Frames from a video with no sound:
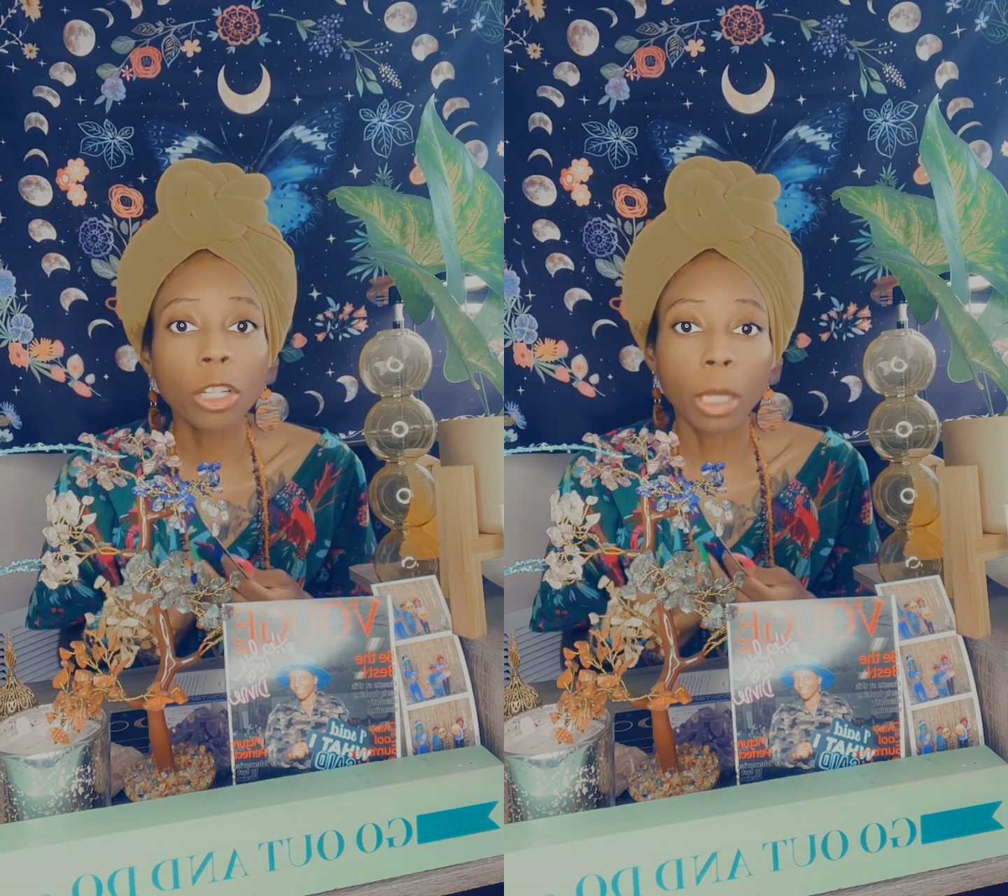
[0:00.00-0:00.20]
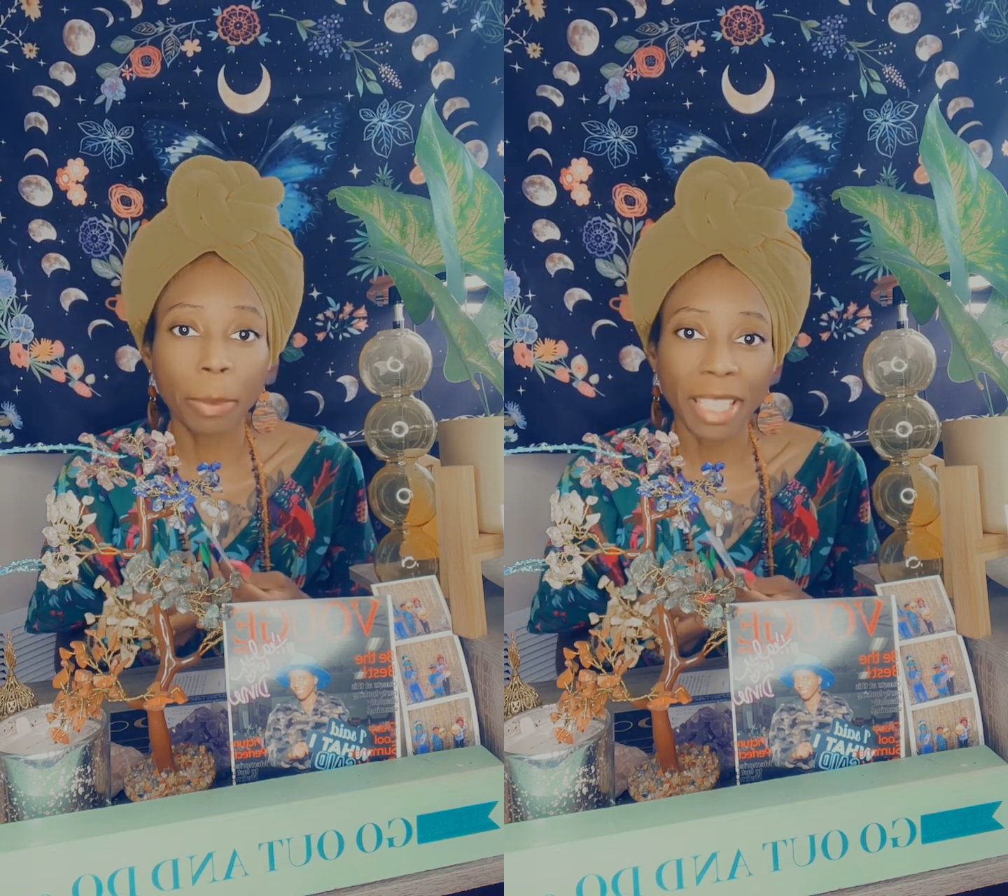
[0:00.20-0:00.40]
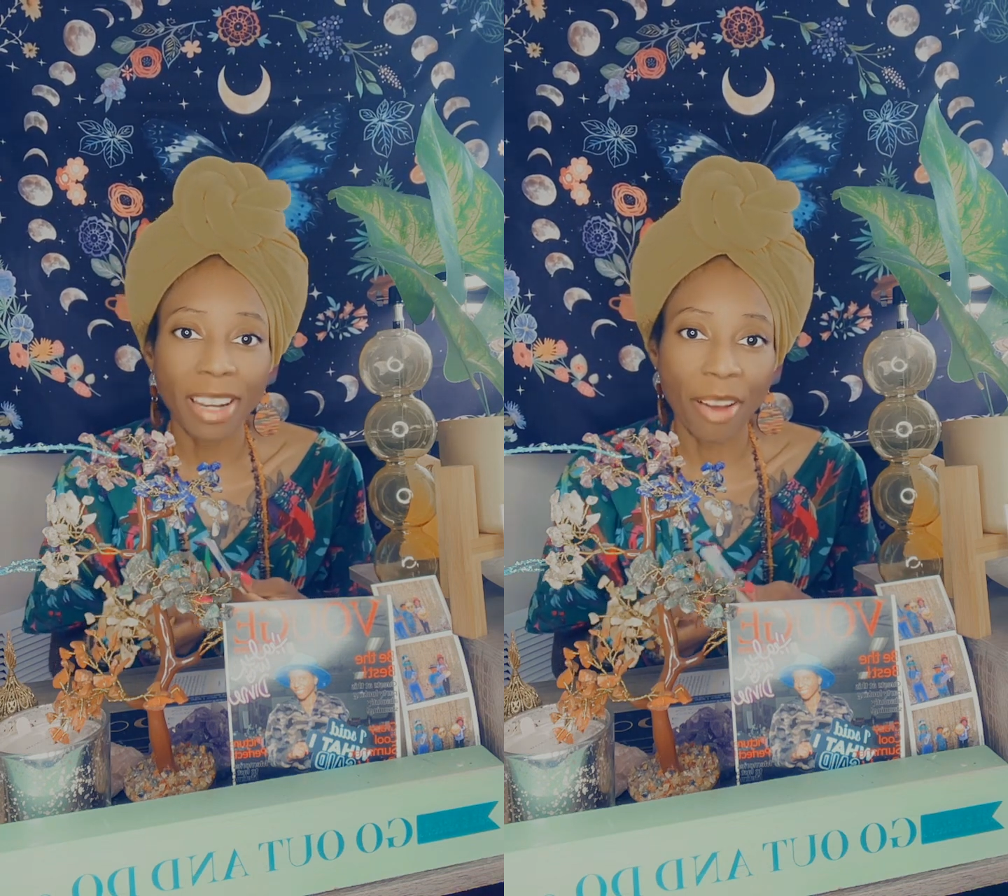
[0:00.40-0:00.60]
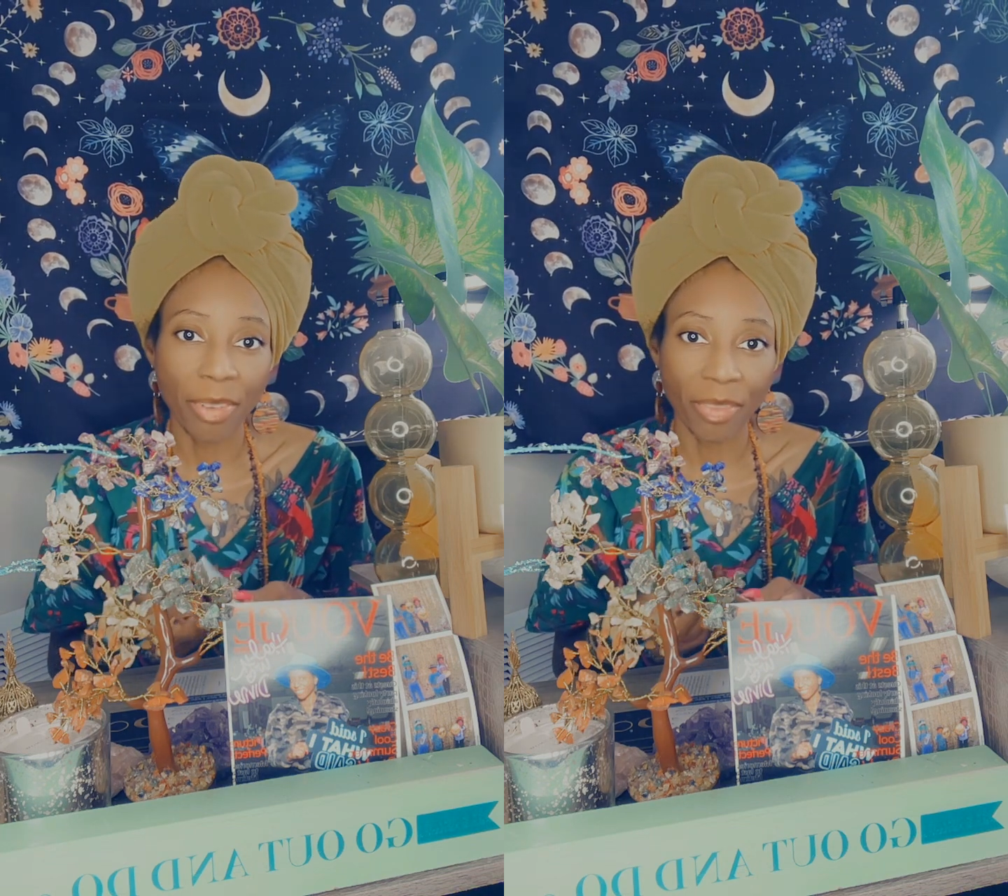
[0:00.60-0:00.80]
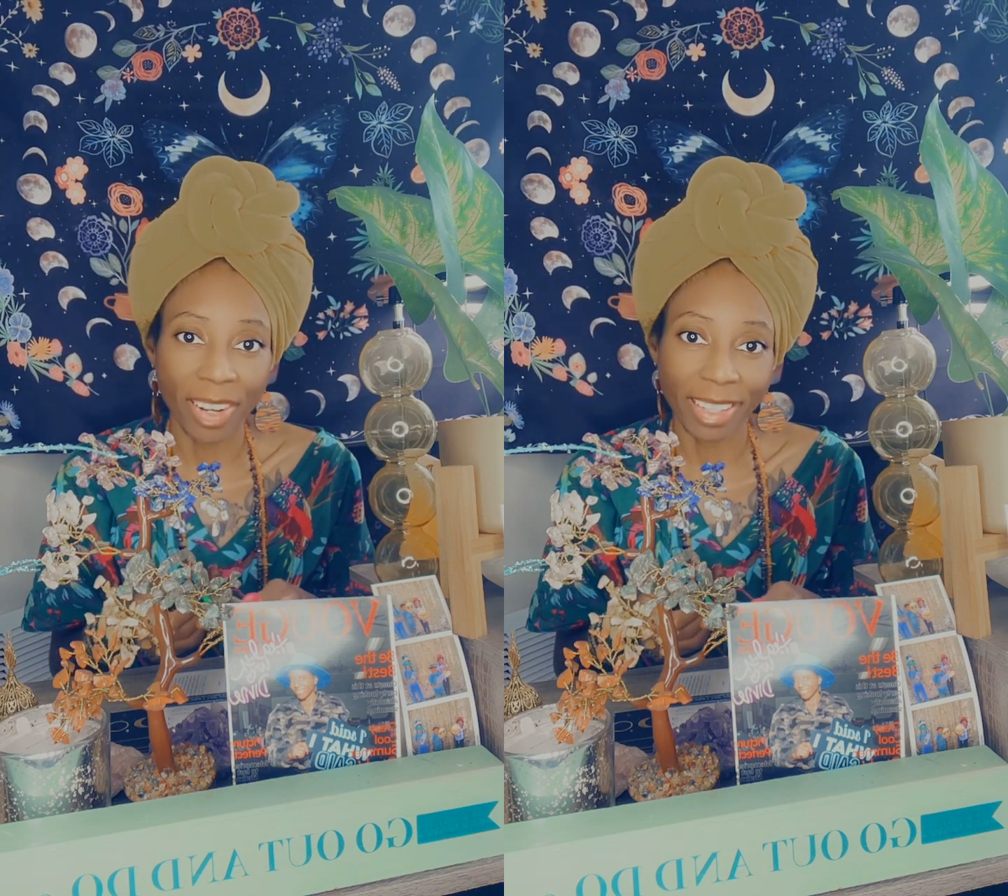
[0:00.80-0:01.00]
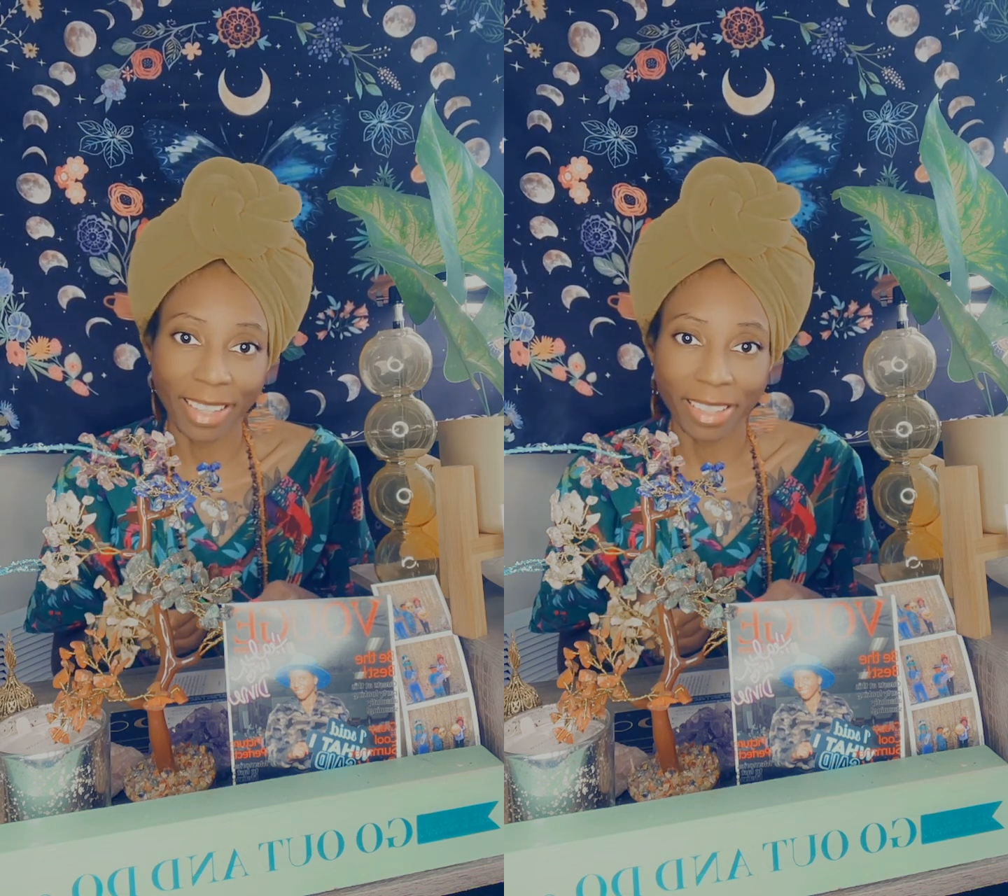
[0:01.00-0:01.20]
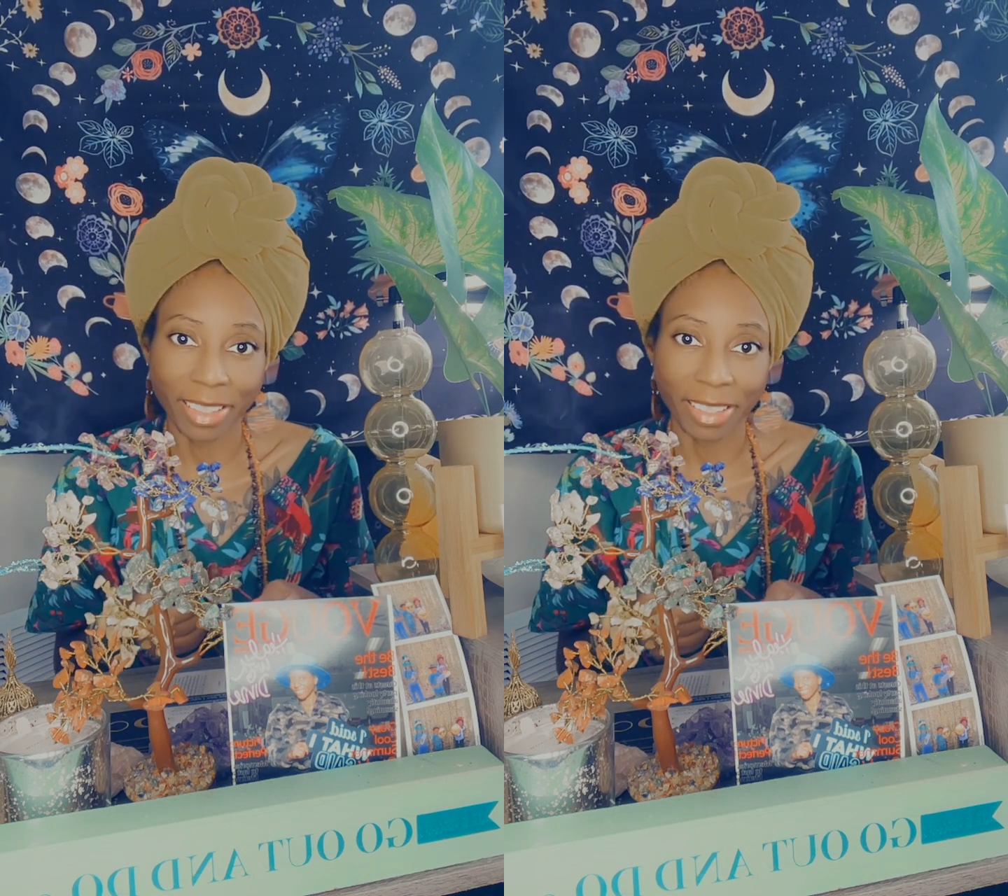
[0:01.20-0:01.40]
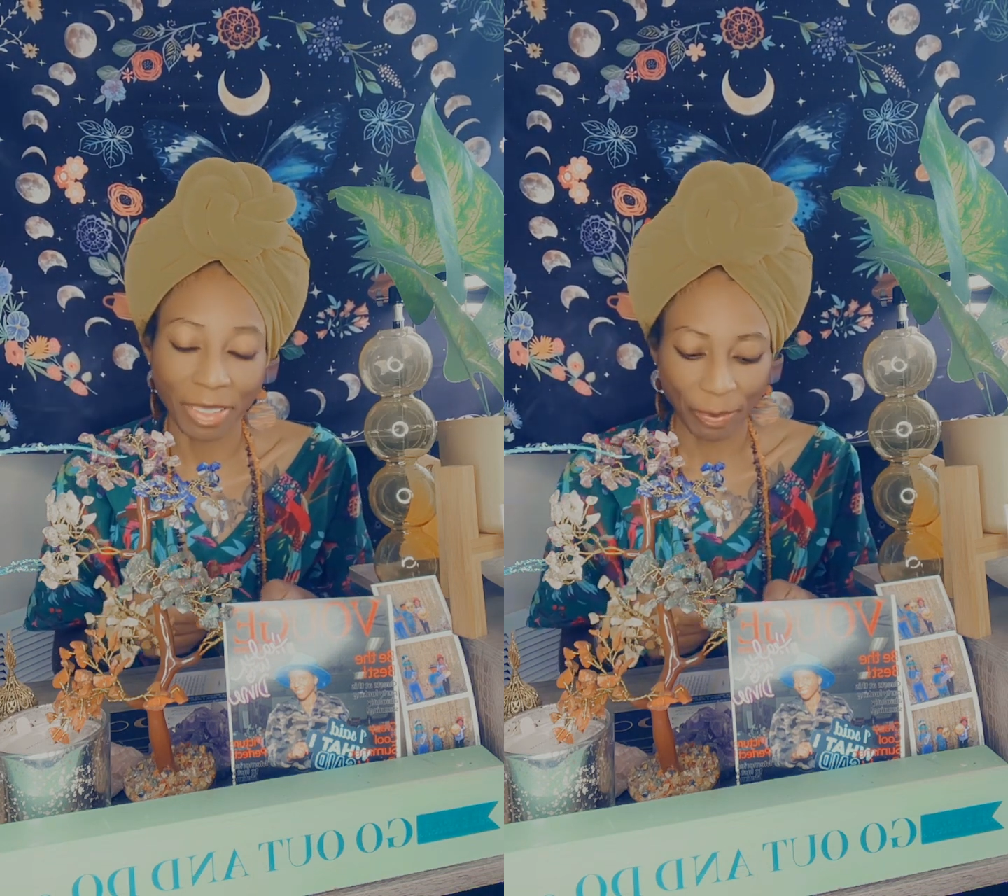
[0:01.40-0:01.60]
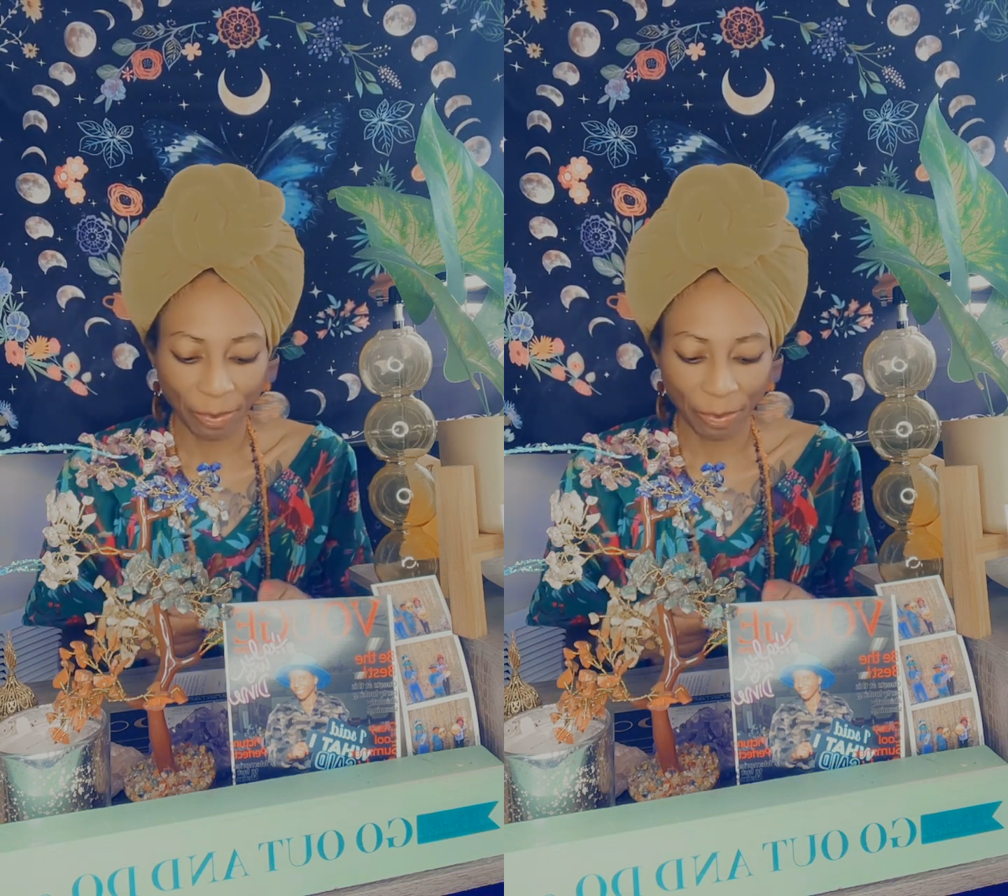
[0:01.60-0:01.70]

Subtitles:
can complete off of your list.